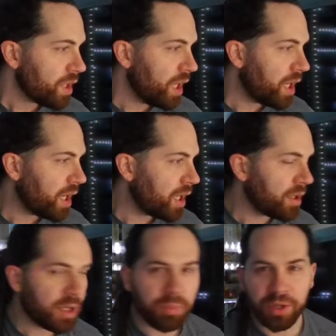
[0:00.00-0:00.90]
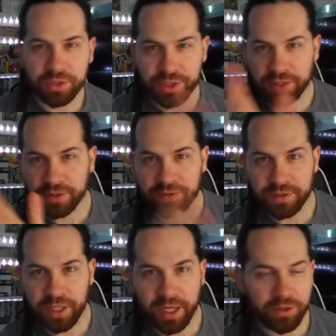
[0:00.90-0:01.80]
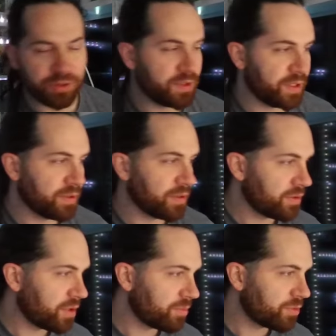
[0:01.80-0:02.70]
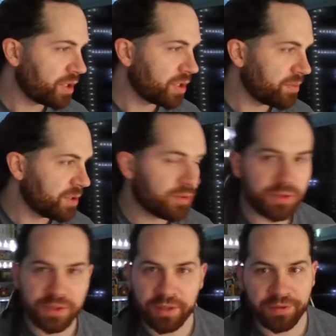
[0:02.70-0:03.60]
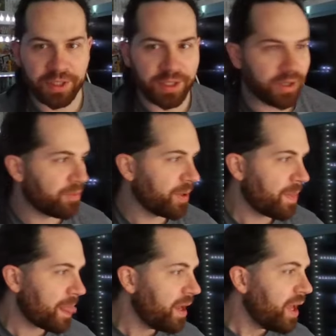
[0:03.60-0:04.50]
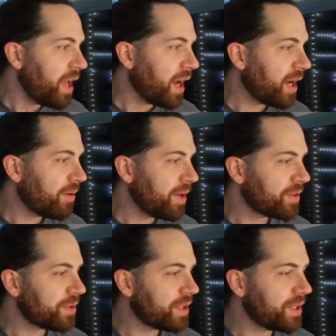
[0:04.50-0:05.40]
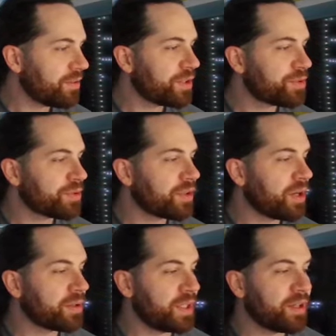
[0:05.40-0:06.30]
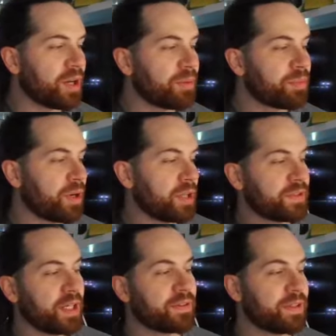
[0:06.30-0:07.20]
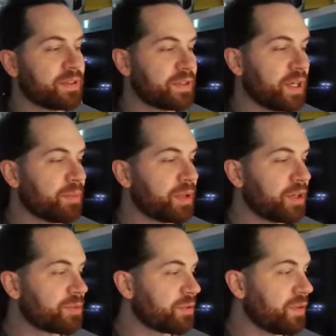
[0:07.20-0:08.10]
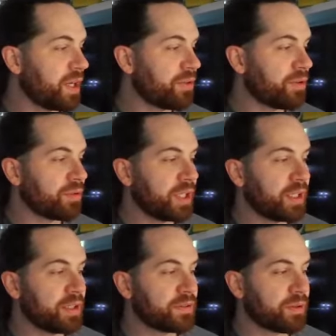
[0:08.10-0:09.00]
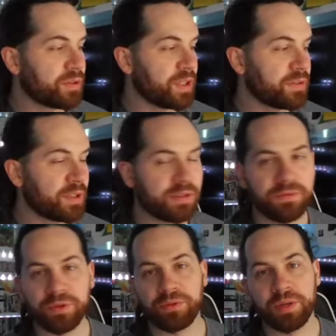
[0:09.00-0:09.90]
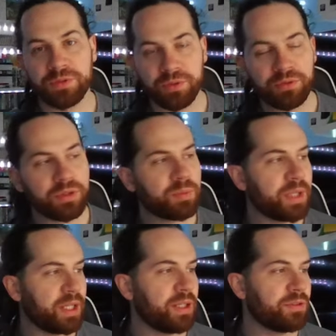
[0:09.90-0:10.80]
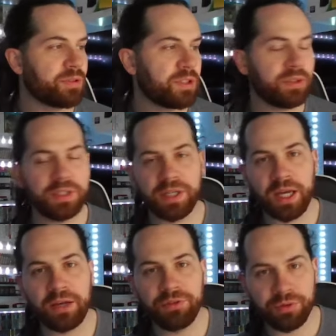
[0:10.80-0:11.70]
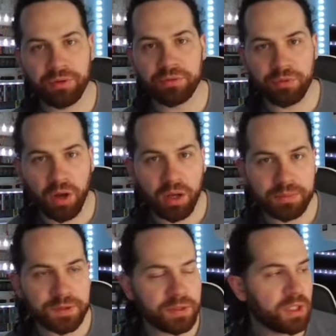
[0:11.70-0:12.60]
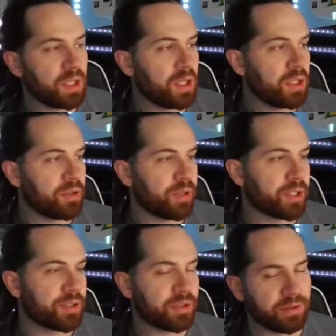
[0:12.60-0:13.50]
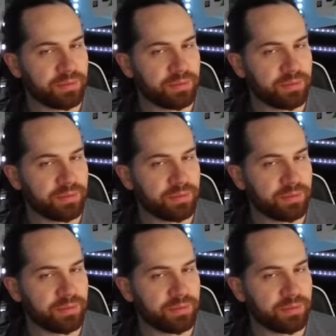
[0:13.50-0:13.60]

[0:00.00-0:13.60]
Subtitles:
I apologize, it's allergy season, so I'm trying not to be too sniffly here. But as with an individual decomp processes, players provide their own legally sourced N64 ROMs. So in order to play these, you still need to have your own ROMs, which